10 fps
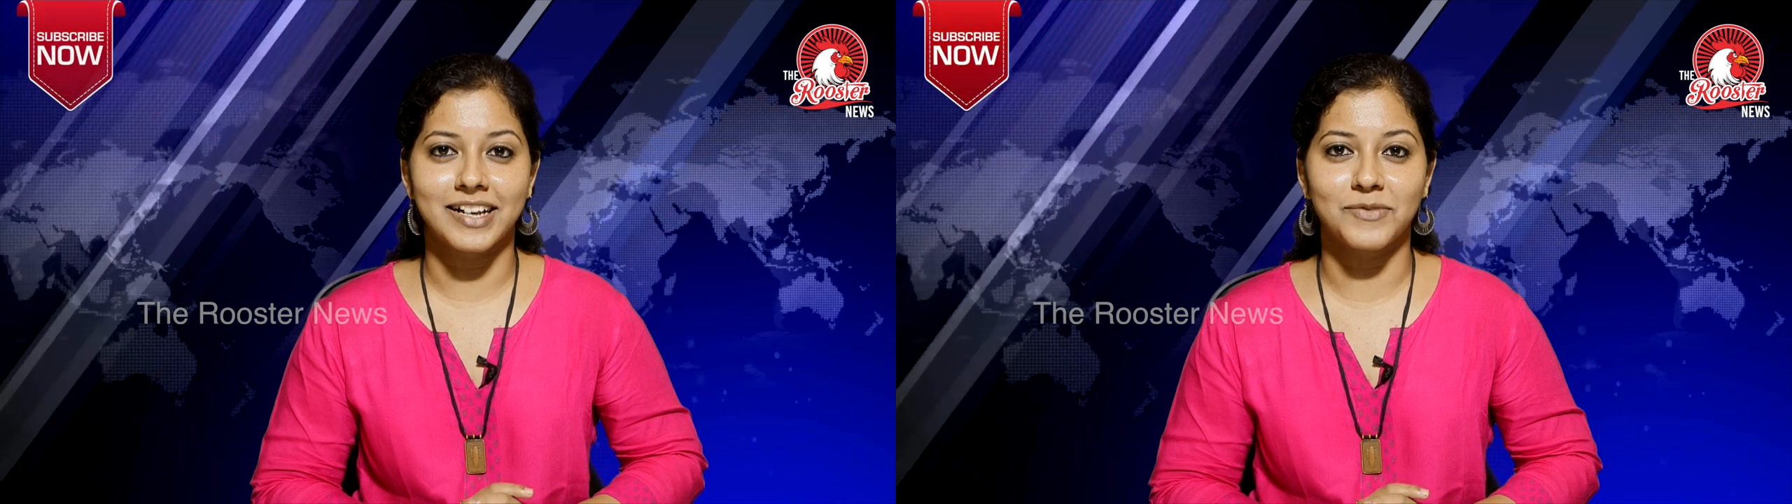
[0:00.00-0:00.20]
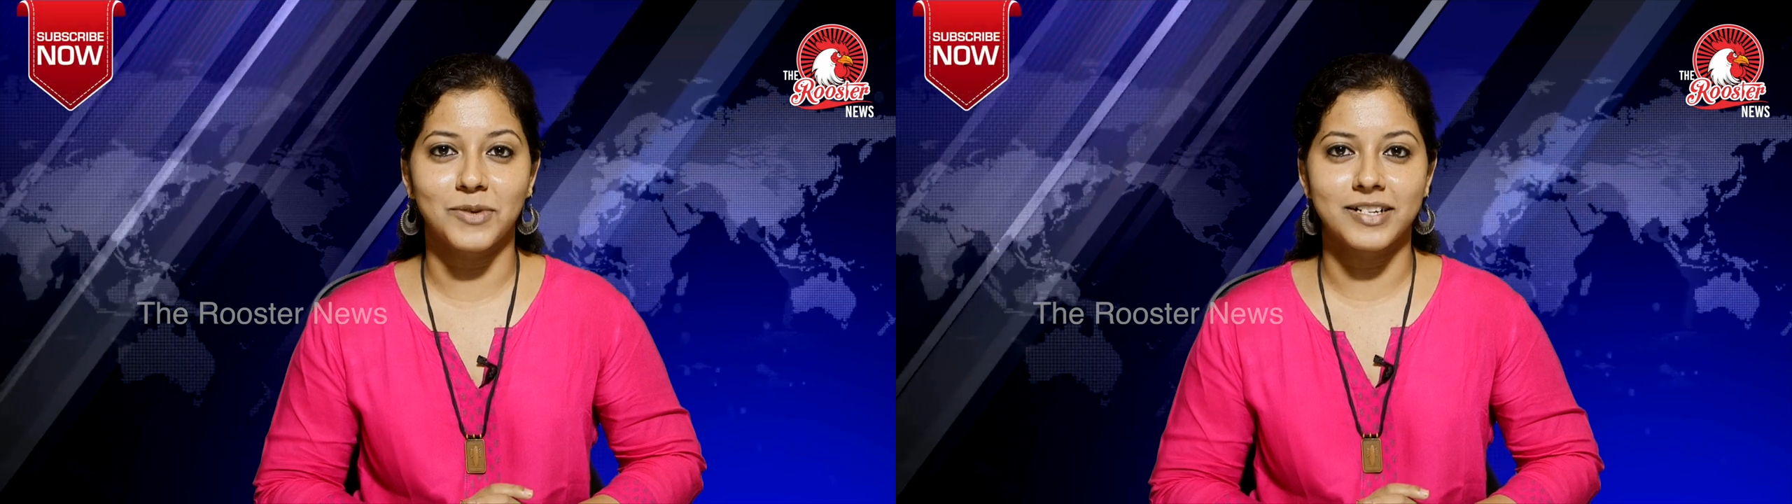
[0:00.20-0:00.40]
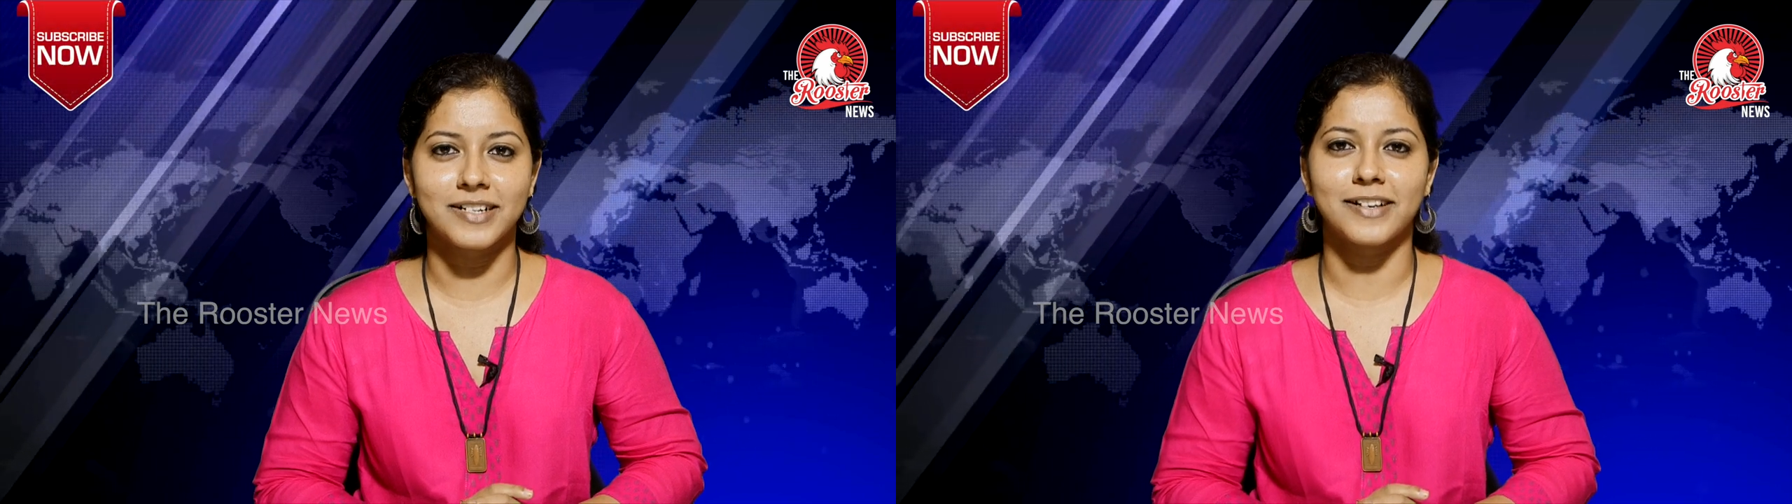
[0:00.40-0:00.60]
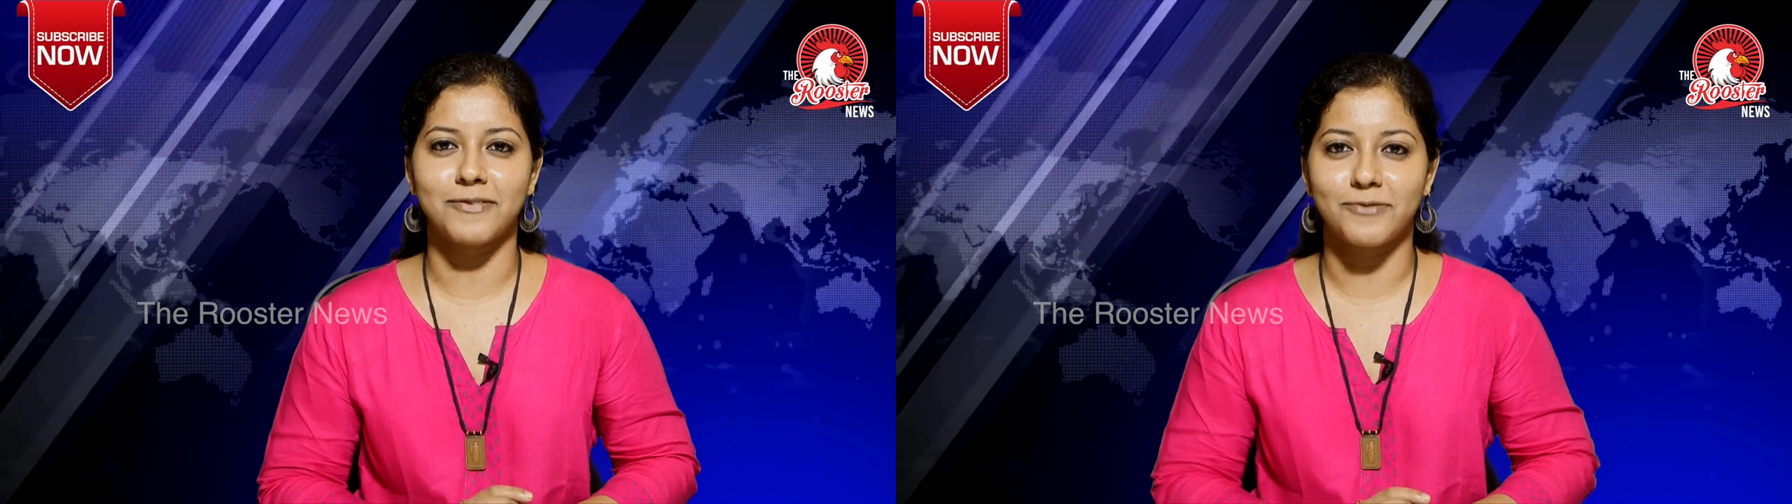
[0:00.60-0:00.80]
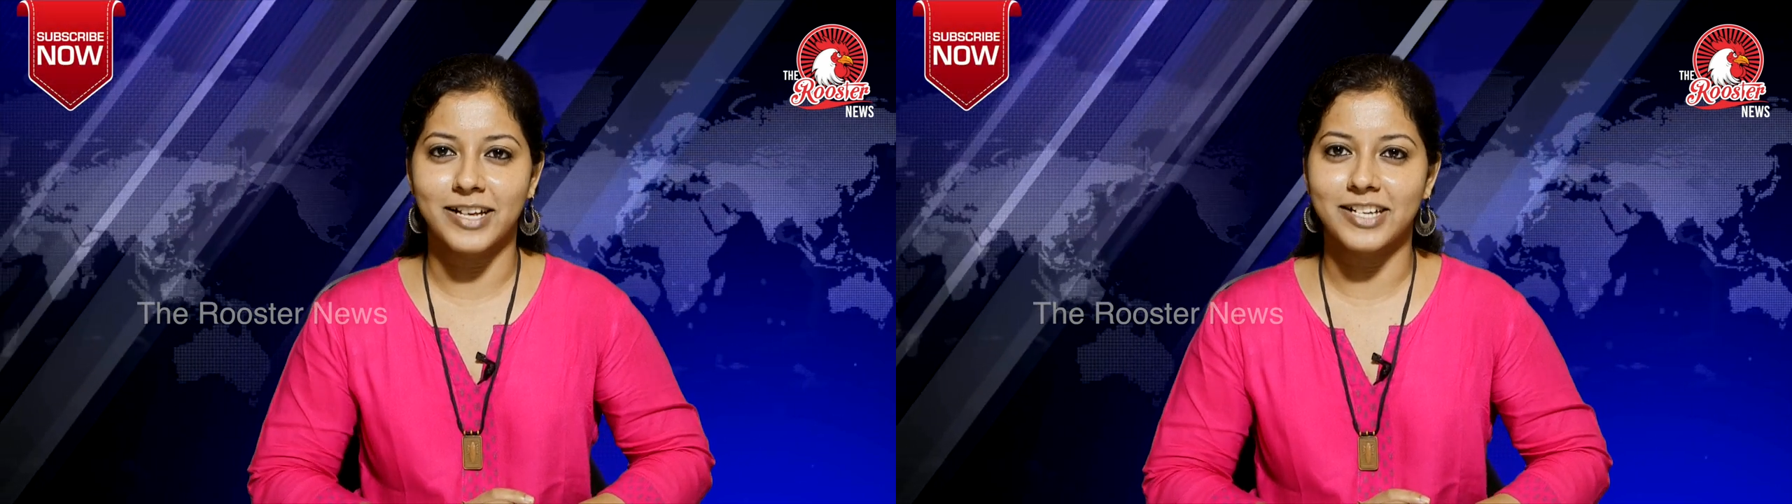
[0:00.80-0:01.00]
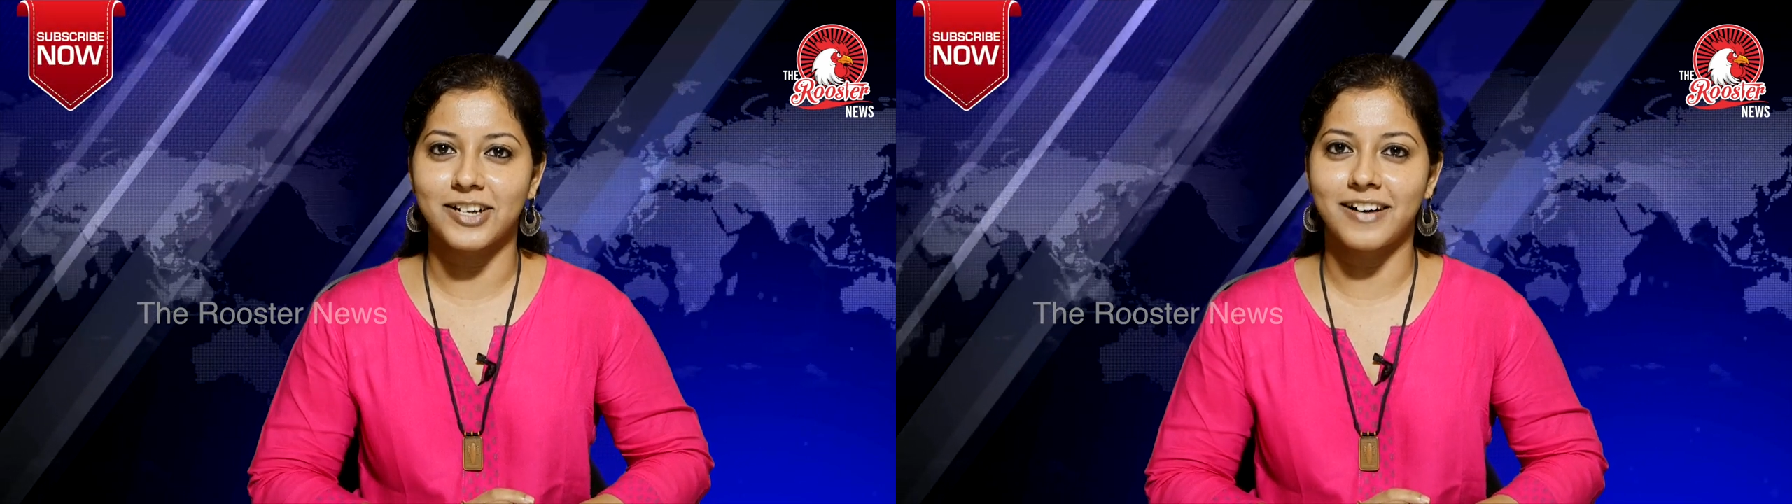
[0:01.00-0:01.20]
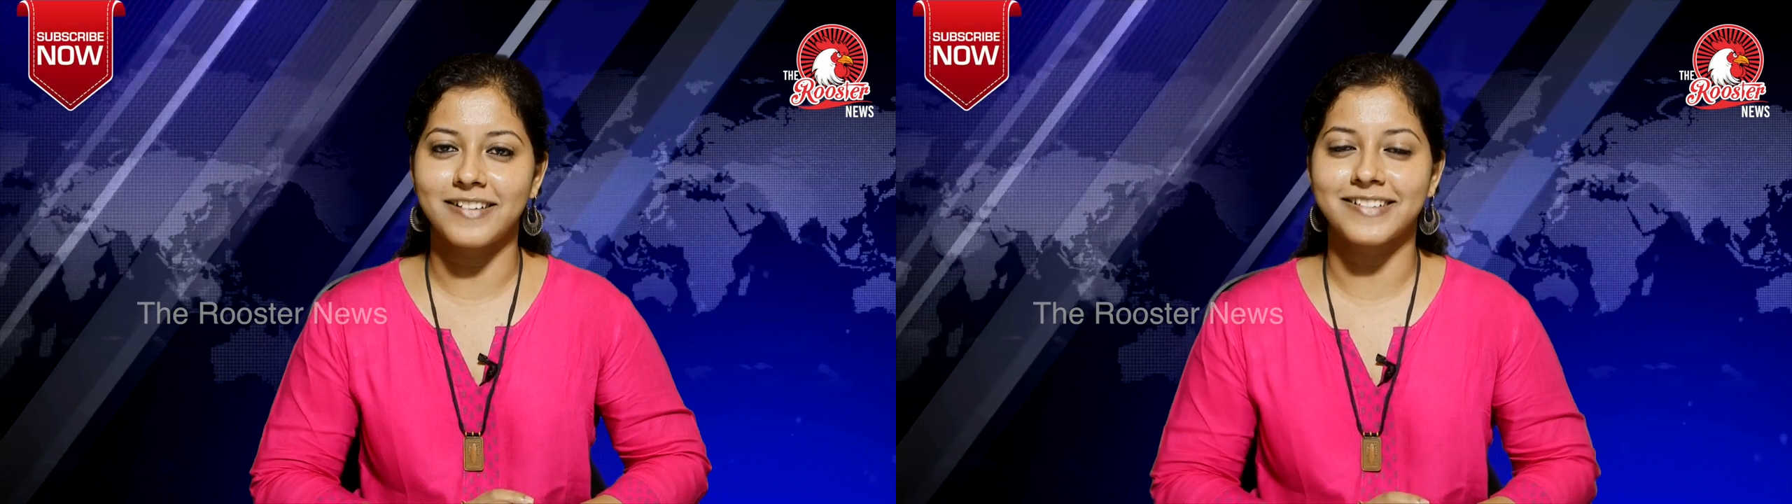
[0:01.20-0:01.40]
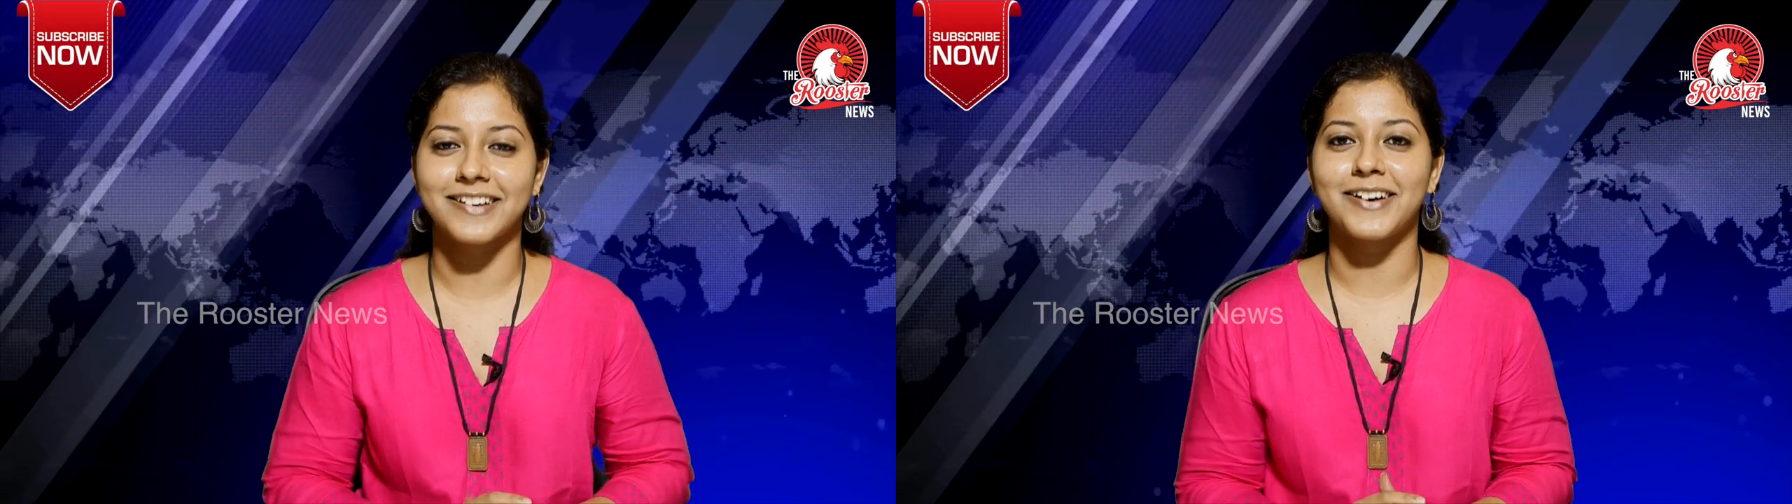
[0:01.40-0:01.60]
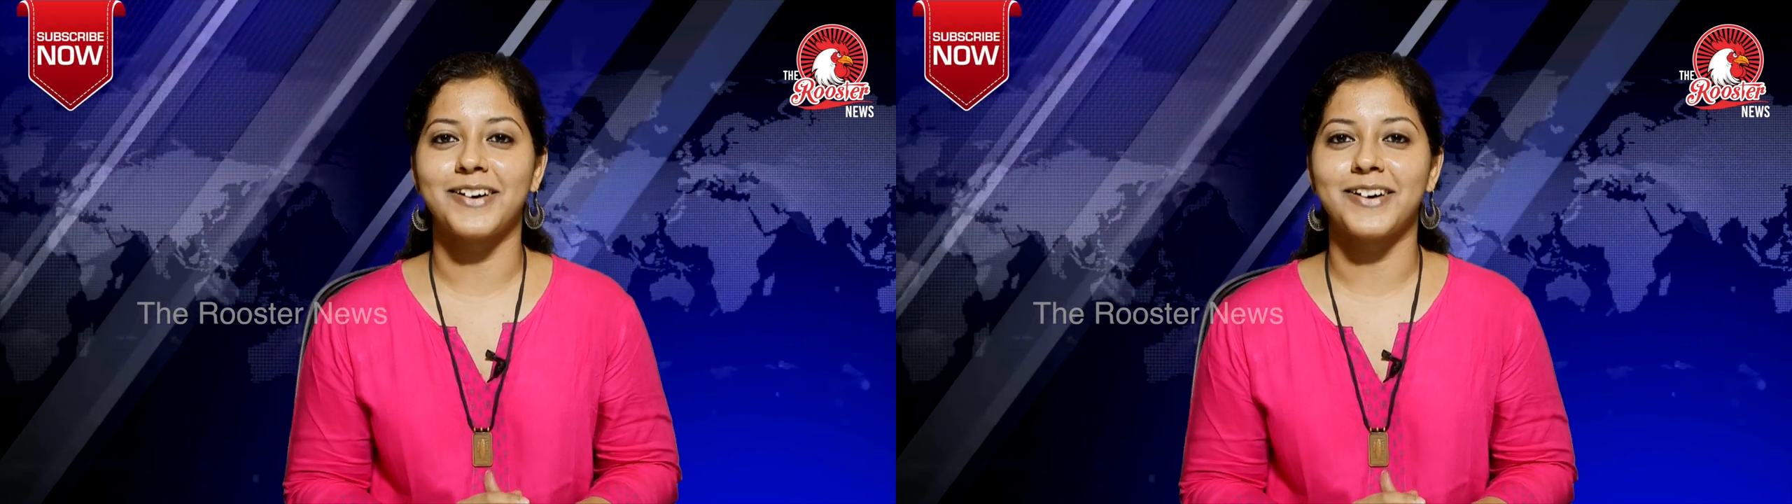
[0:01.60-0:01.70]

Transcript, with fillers: and inverters are fully charged.